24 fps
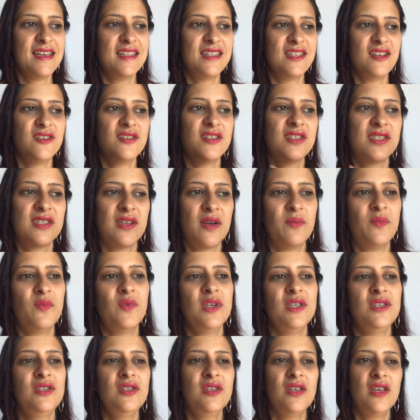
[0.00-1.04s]
there's
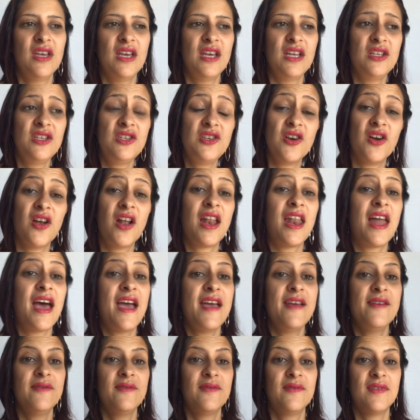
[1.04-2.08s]
someone in your
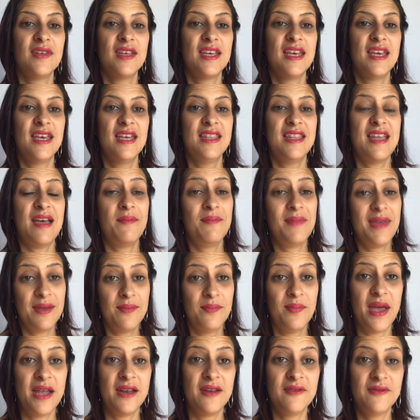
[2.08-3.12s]
life that may
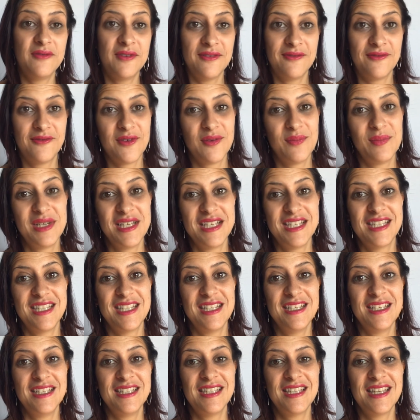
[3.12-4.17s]
benefit from
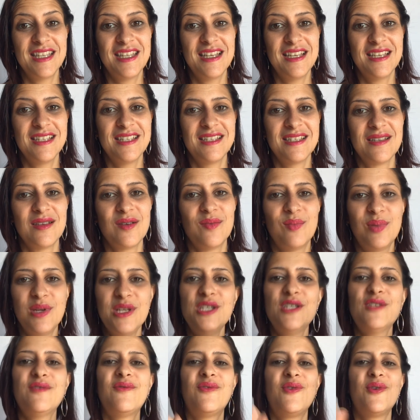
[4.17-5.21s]
listening to this,
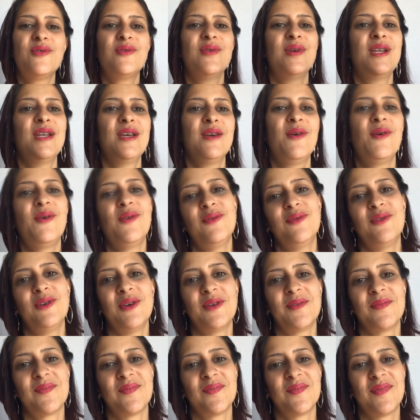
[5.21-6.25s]
please forward it
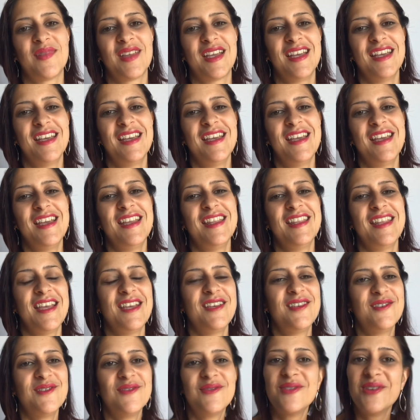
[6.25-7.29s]
over.
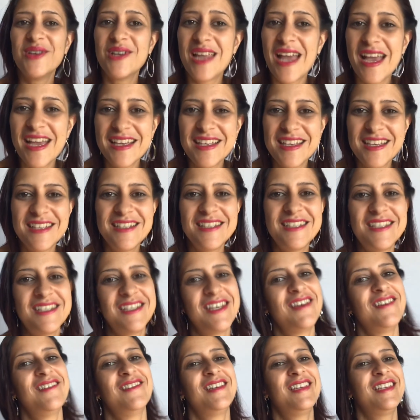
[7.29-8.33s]
Thank you for liking,
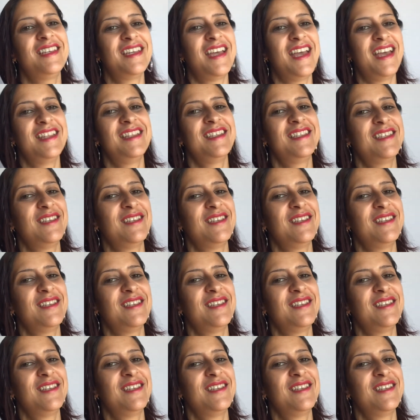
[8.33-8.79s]
sharing, and